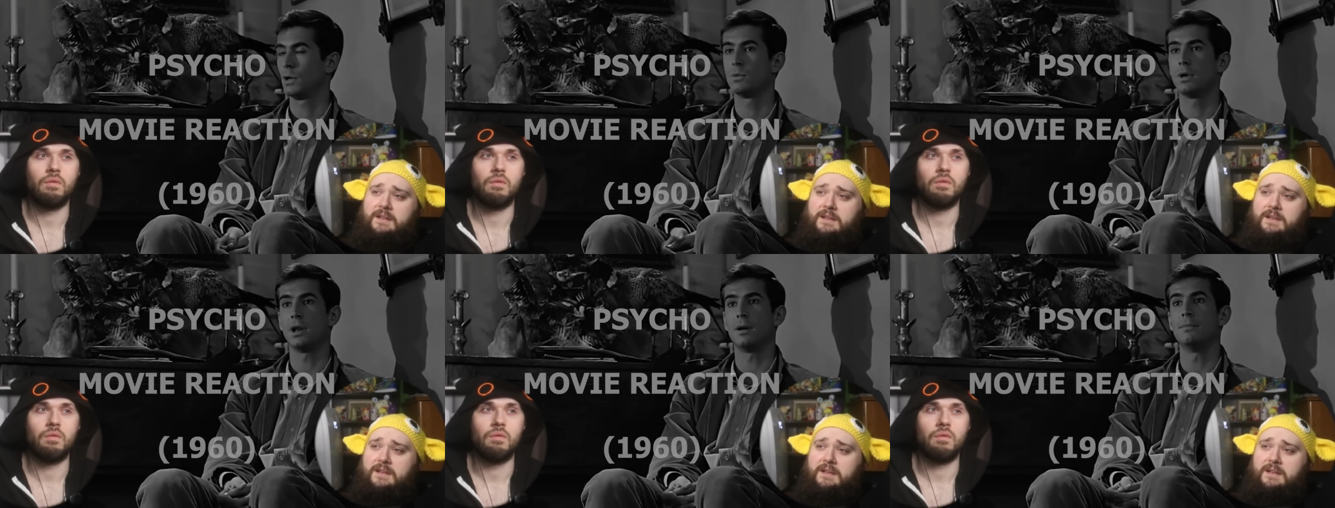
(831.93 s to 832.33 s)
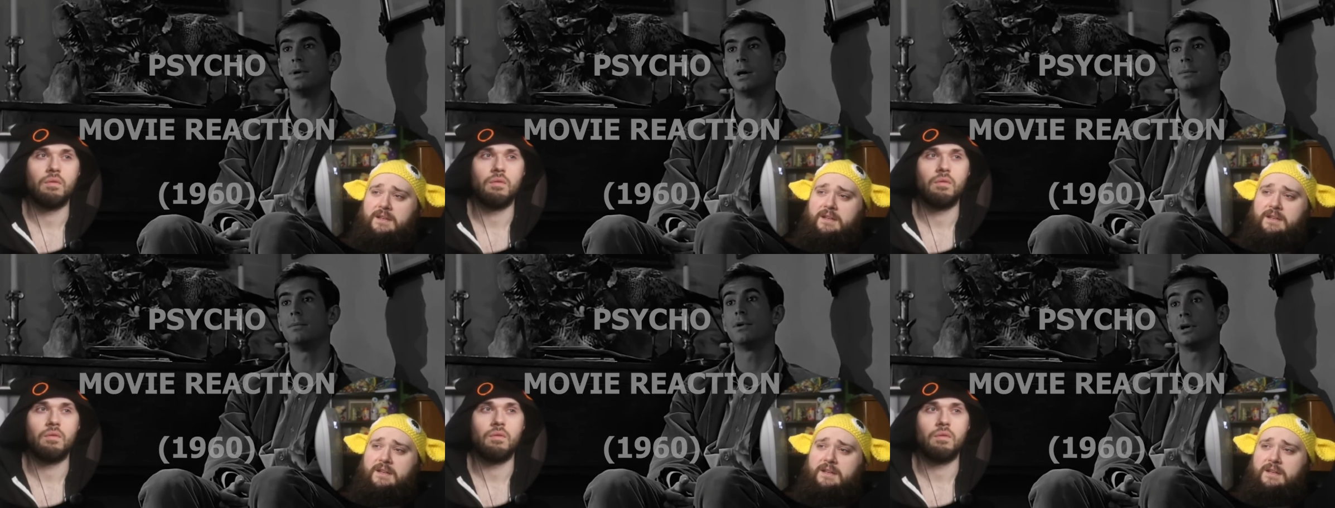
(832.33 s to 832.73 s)

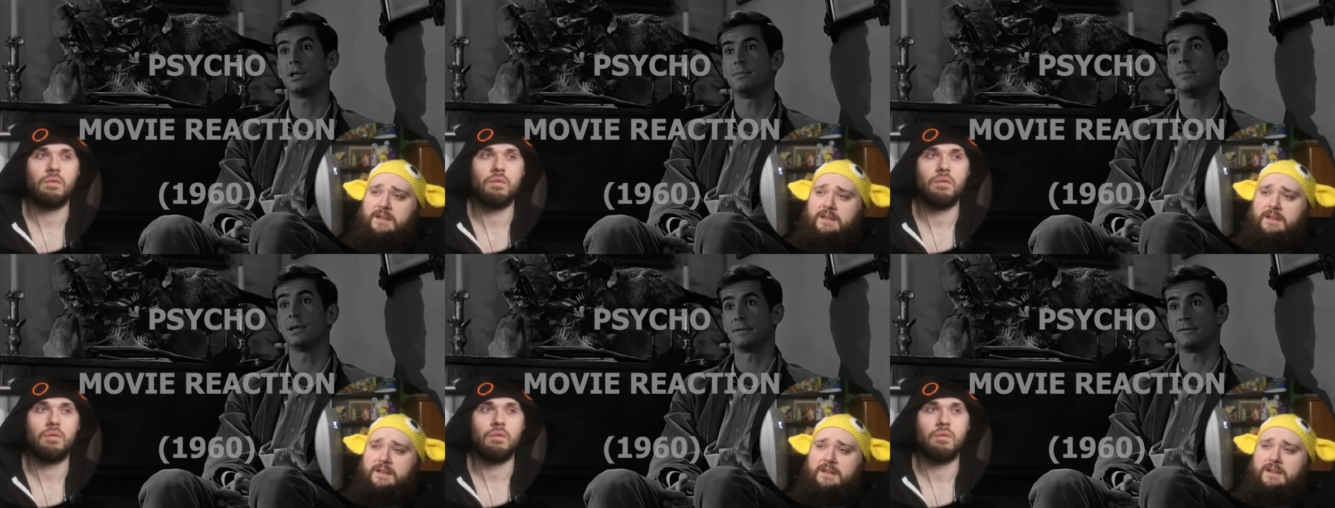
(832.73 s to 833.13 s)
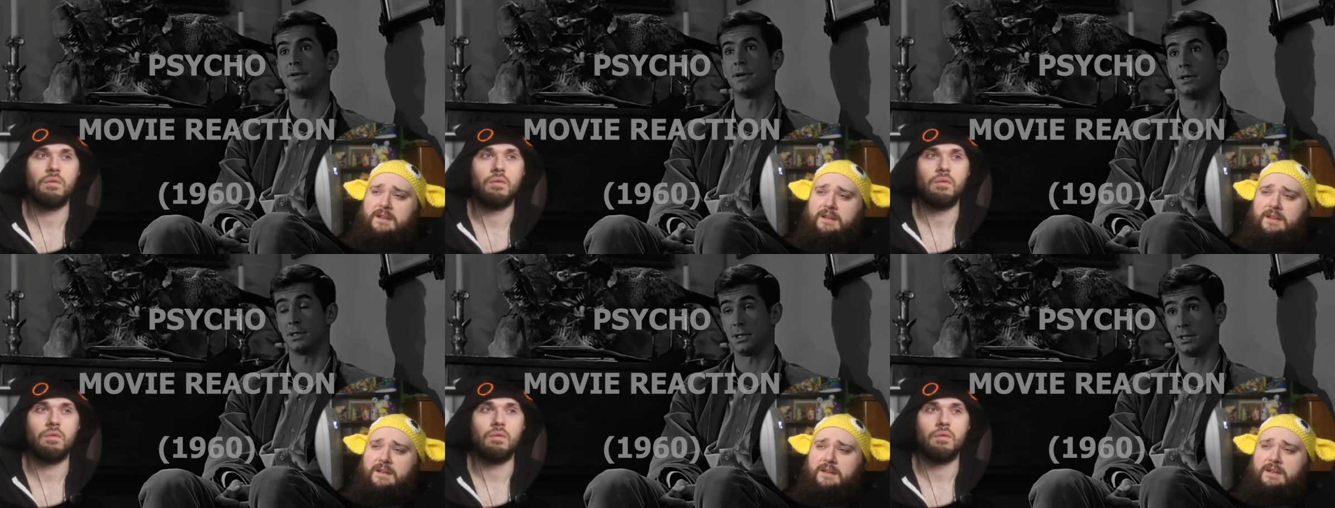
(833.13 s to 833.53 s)
Speaker 1: Well, a, a boy's best
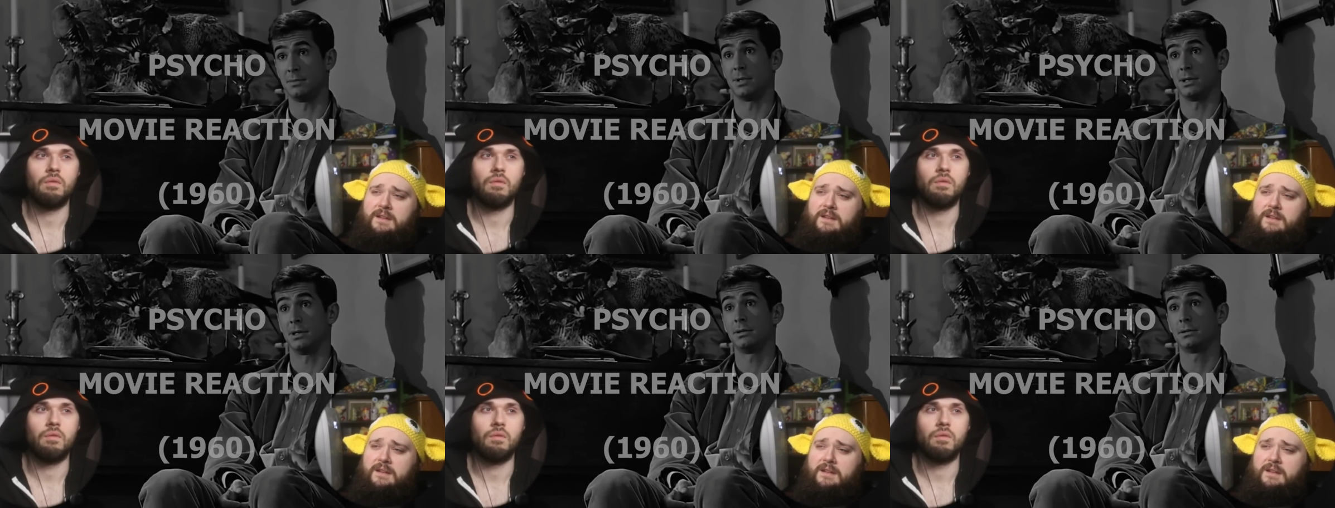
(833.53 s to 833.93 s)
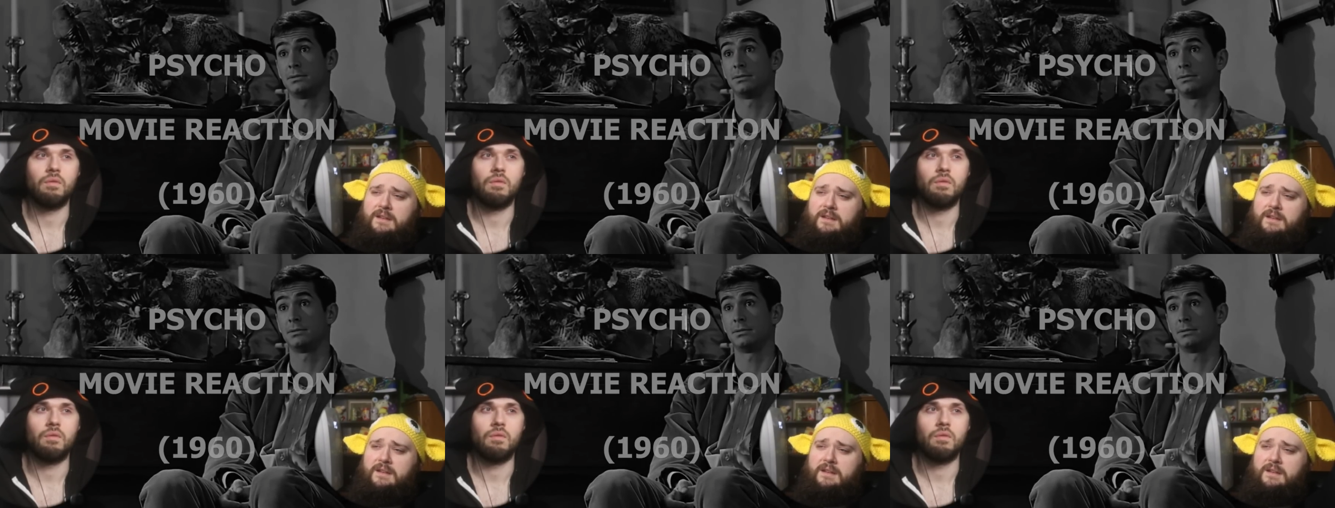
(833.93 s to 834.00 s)
friend is his mother.